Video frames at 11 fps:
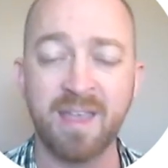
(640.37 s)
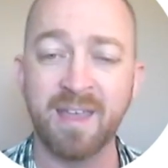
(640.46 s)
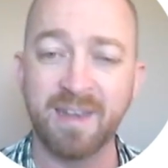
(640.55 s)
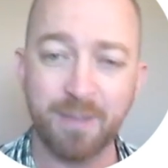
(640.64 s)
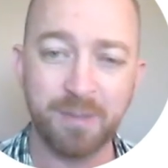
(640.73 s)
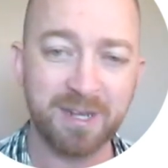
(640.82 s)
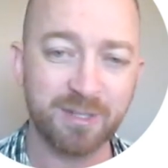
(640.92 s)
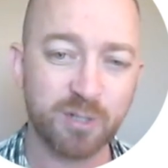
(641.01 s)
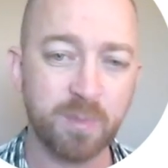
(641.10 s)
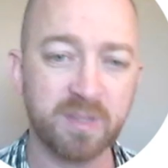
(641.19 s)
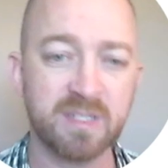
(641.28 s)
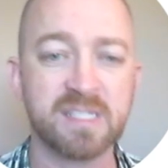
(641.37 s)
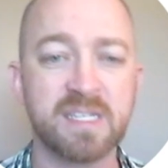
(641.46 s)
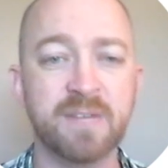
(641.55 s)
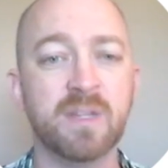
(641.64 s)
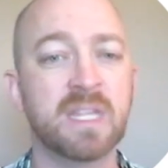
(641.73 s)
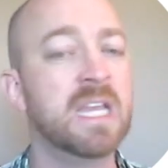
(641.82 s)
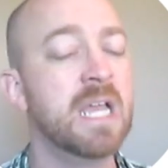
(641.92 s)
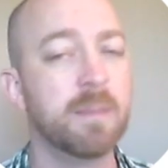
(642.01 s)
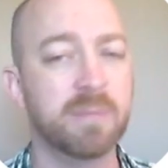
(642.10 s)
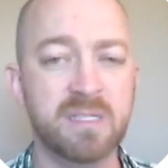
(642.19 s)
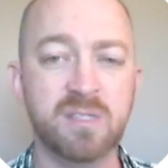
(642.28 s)
Now we can interpret this differently.
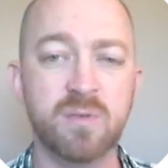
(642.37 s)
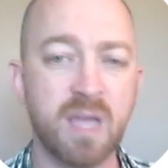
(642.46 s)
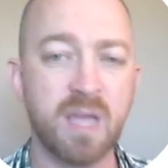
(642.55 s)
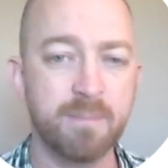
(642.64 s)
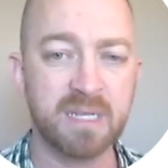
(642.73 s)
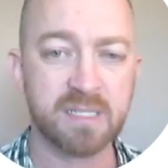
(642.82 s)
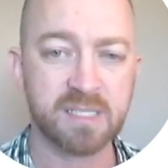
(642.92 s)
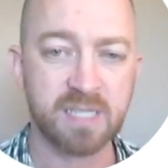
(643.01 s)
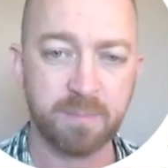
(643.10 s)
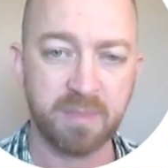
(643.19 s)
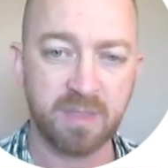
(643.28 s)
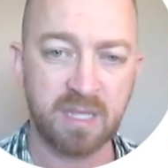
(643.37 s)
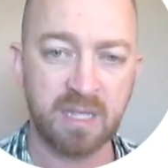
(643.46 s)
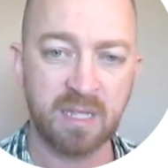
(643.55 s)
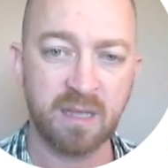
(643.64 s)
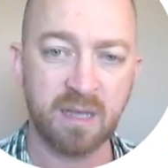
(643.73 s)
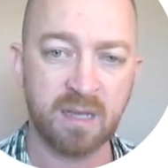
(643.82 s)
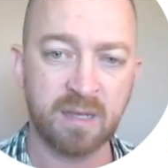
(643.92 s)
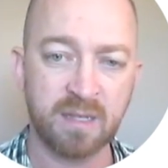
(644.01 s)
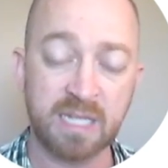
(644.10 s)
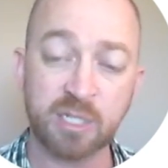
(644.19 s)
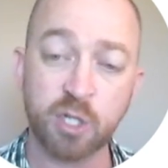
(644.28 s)
Please do not mix up the
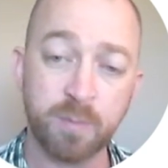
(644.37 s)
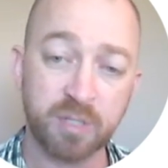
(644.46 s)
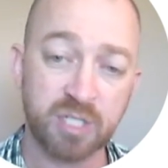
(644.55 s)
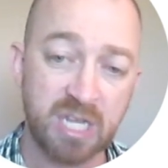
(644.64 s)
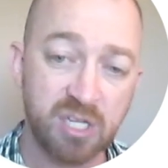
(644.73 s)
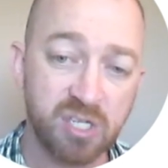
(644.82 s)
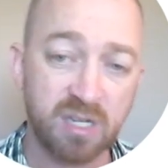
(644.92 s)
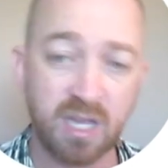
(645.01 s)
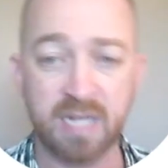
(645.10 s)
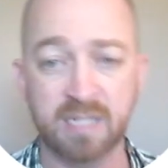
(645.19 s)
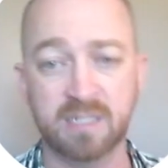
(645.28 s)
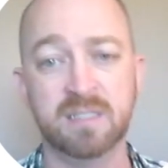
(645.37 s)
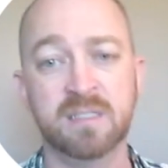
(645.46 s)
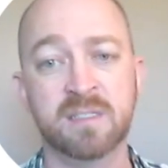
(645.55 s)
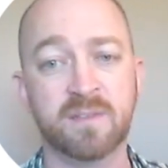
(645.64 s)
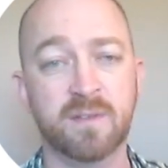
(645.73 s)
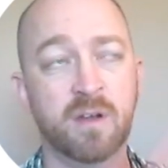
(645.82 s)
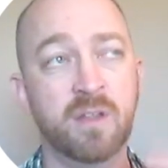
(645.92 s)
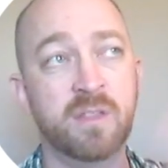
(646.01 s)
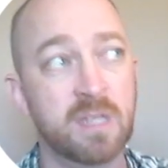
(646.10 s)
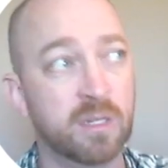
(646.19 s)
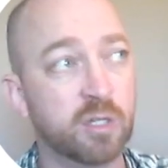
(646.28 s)
interpretation ideas or
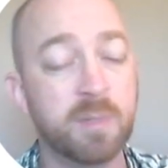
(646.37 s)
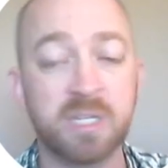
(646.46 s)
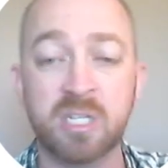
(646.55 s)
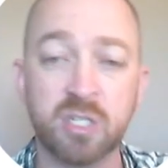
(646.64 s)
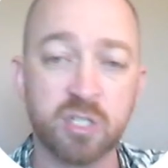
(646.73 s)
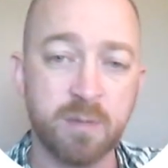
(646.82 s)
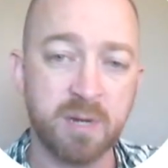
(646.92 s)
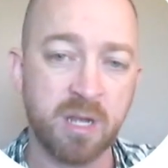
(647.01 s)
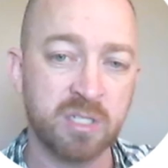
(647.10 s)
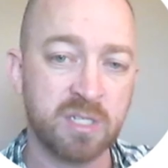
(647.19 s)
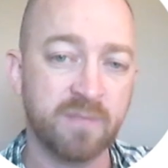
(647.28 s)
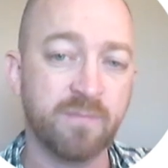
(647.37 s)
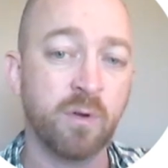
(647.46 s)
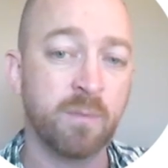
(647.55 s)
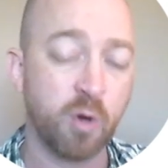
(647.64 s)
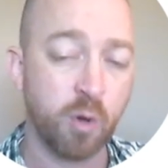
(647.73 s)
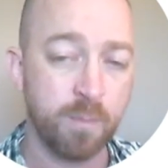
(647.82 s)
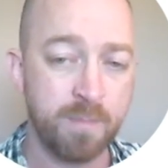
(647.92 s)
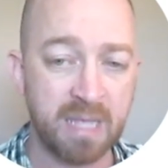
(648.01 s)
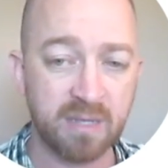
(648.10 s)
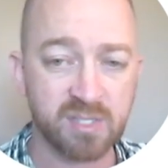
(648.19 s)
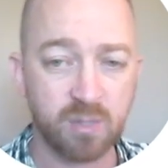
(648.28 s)
the interpretation terminology for
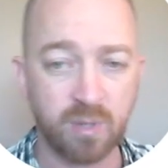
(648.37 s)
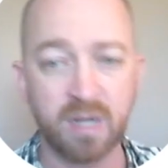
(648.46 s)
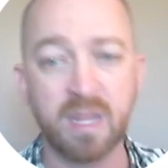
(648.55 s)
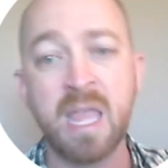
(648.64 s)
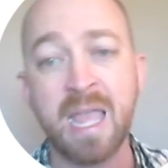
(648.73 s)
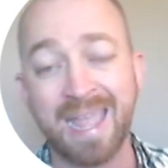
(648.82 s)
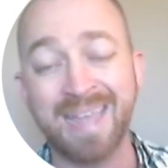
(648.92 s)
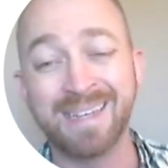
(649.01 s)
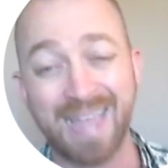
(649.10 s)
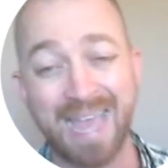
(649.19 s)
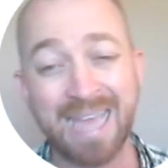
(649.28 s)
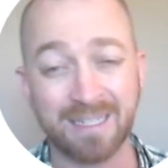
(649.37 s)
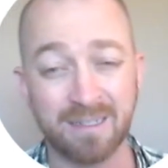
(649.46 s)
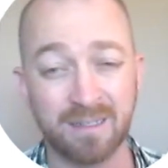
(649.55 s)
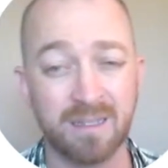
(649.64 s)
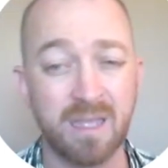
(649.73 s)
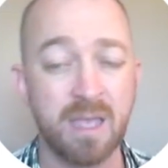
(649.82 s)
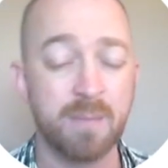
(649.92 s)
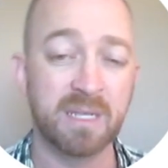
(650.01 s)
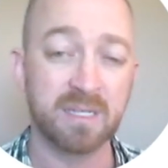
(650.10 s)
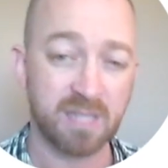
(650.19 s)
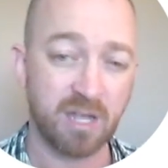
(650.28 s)
omega squared and eta,
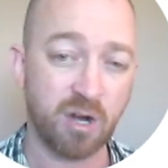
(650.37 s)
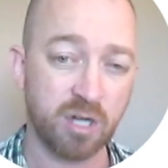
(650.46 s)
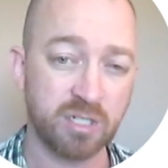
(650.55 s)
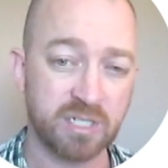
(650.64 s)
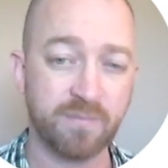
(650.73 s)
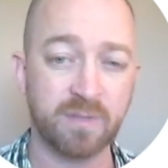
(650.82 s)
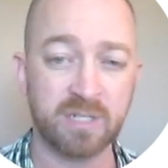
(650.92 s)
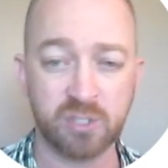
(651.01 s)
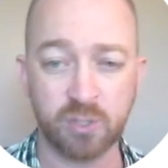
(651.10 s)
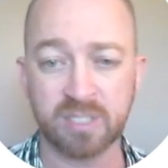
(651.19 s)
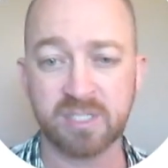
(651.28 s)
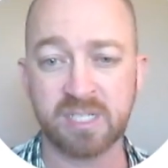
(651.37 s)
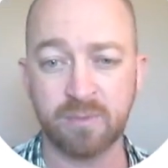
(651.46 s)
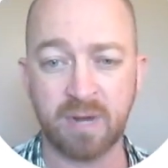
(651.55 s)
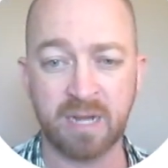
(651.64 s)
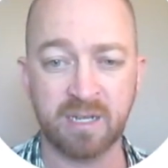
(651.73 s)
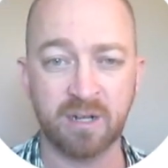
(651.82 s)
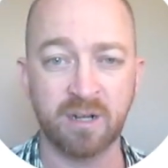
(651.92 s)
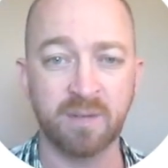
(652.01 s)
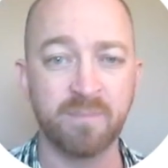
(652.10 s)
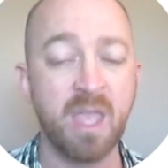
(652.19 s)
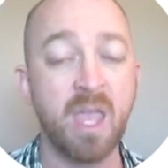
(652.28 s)
because they are different, as you can see right here.
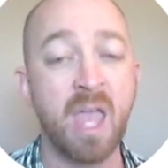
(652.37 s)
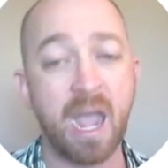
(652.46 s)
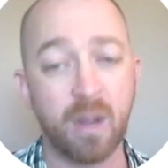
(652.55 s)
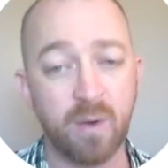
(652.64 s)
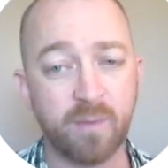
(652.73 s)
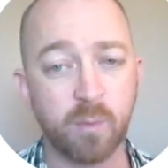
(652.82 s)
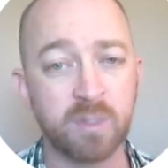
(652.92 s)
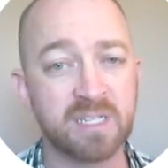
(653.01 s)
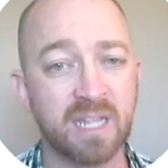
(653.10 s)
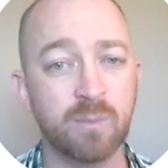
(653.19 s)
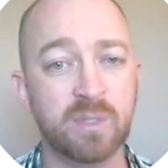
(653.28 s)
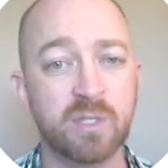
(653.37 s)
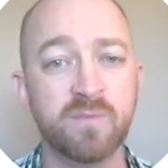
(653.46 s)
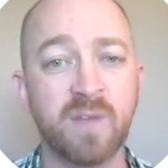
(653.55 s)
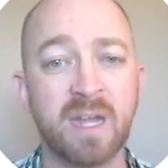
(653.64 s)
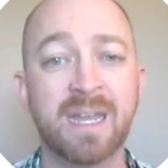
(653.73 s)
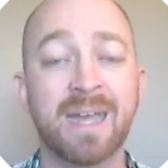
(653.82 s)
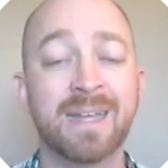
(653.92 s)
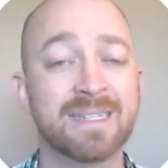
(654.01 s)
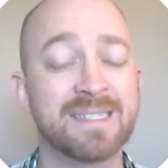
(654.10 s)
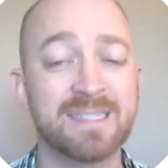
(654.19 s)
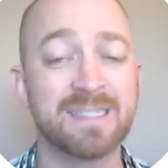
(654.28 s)
However, once again, we do find an
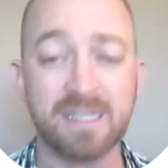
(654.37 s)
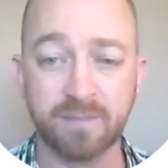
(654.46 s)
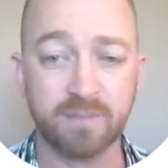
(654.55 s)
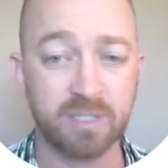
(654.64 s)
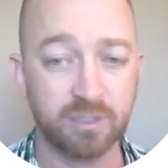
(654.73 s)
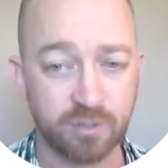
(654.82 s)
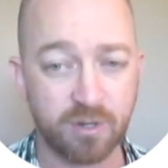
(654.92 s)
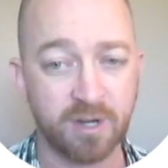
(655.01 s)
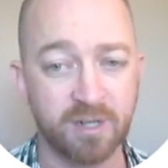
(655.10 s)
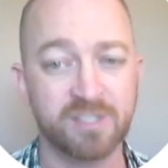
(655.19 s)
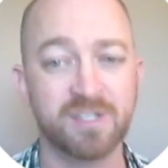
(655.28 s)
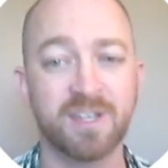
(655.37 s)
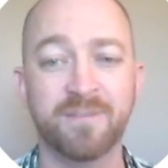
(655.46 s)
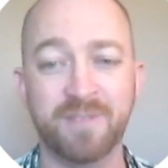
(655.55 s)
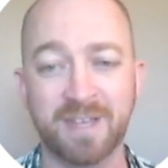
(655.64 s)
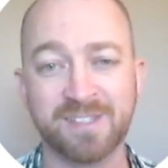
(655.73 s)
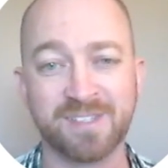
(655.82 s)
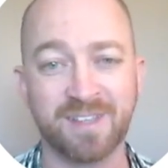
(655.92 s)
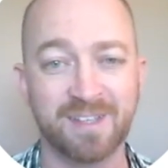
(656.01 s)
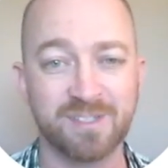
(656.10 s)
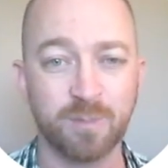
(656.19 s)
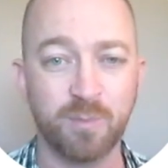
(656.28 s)
excessively large effect
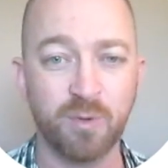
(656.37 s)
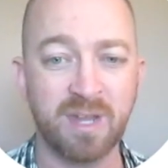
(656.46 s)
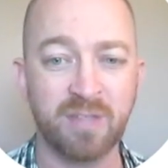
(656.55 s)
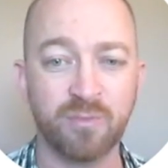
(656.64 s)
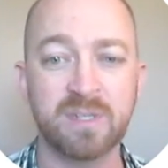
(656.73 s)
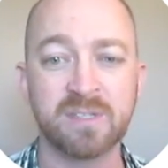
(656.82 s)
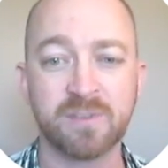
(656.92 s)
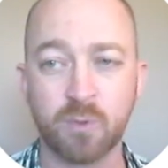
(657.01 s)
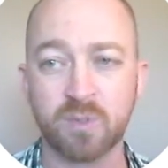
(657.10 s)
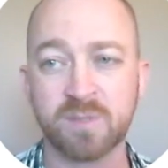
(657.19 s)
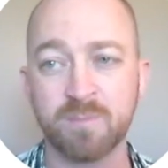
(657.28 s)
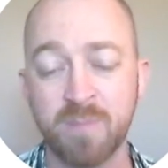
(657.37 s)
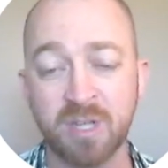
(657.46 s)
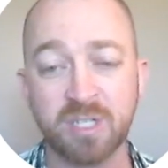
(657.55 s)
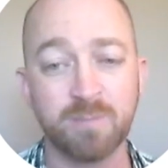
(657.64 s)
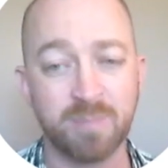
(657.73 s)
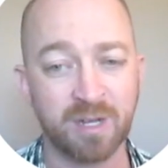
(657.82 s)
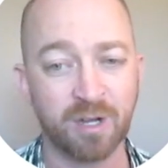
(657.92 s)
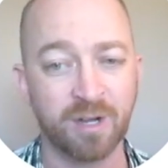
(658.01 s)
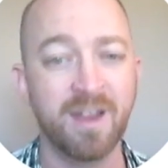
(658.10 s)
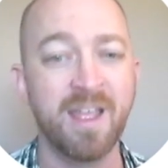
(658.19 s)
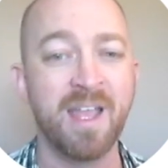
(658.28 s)
size. So 0.93 is, of course, much bigger
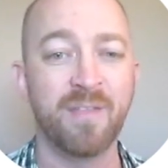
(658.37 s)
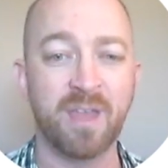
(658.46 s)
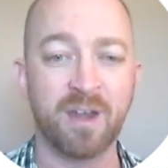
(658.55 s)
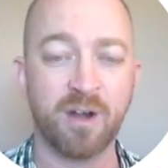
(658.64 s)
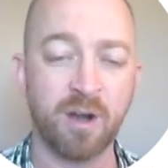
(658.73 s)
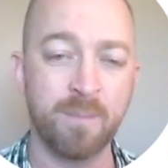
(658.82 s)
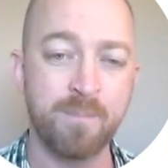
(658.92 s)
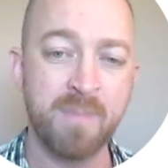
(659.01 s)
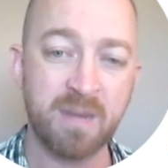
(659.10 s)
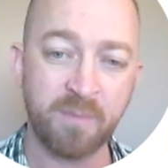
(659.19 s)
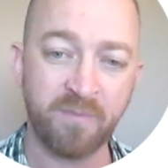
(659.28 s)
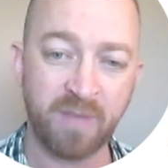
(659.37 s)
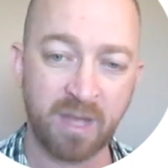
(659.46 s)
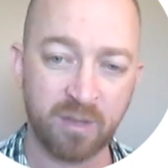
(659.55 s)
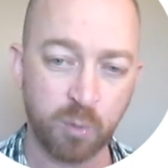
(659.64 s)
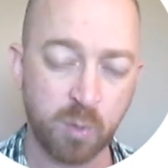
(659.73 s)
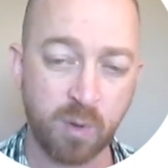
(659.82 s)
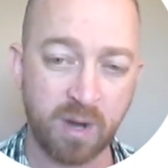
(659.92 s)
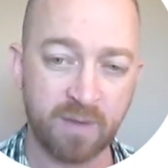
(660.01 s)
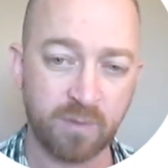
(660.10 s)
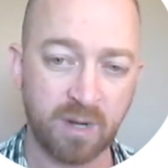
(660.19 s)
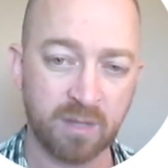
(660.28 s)
than our minimum value
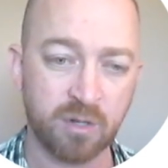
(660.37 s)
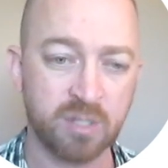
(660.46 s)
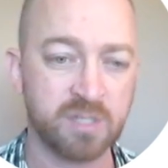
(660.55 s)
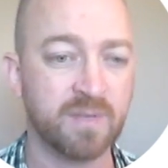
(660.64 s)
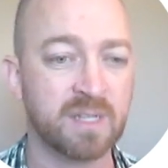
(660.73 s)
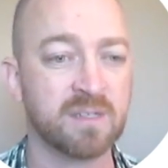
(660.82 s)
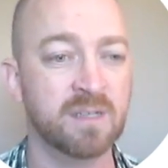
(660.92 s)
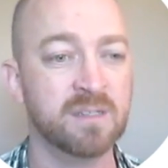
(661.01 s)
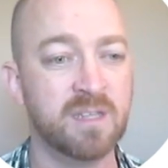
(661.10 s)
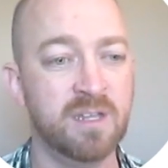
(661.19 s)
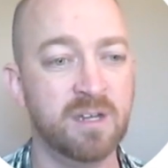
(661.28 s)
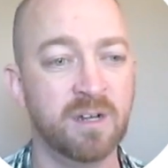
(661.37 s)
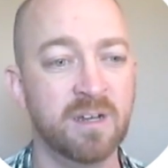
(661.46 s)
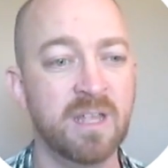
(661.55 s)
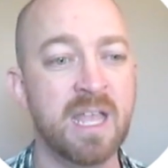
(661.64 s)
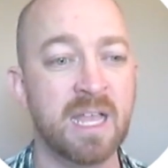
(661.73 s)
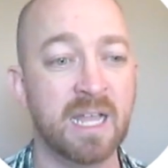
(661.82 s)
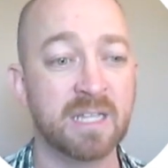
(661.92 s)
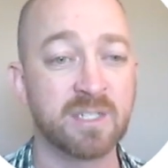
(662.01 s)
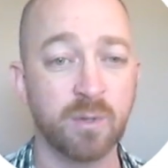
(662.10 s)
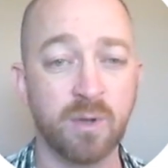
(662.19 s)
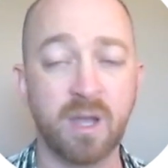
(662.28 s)
required for a large effect size here. And
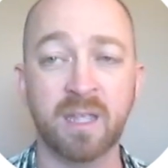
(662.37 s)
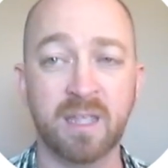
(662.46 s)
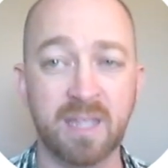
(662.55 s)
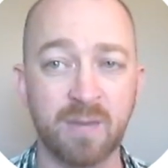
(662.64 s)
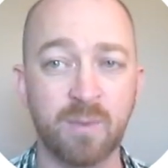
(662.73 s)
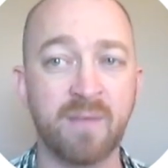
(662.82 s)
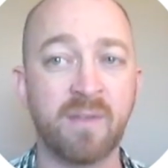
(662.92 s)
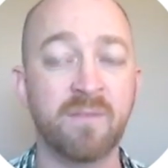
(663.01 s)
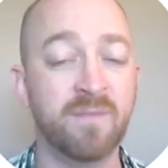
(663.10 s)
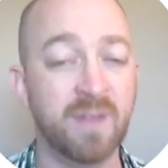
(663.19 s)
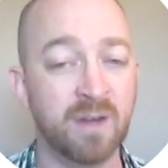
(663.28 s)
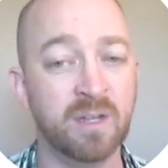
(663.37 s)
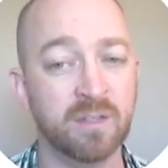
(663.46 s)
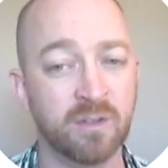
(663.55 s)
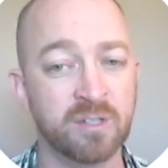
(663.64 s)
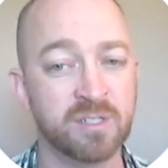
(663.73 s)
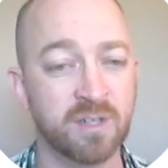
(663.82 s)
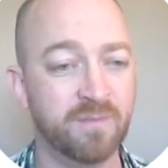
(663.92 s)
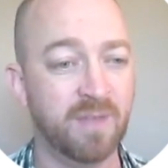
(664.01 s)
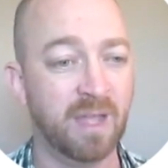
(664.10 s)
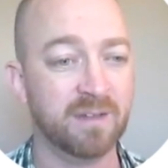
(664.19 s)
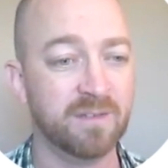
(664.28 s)
so again, we have a very large
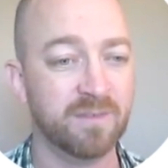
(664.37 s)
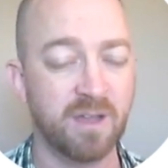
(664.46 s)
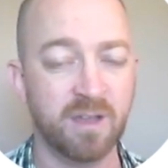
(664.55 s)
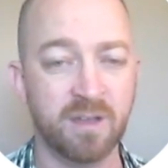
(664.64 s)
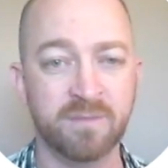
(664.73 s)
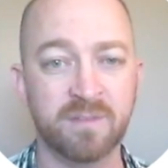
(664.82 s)
effect of